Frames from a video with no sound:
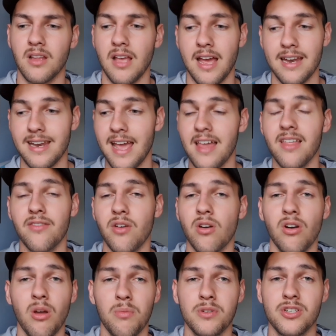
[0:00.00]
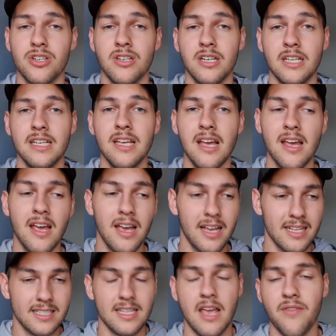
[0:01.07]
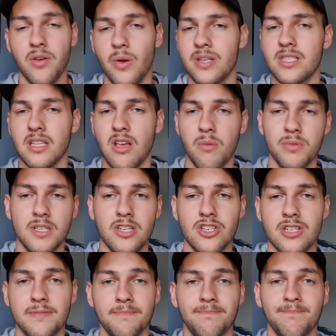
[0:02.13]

and now they've got an opportunity against the heavyweights of the competition.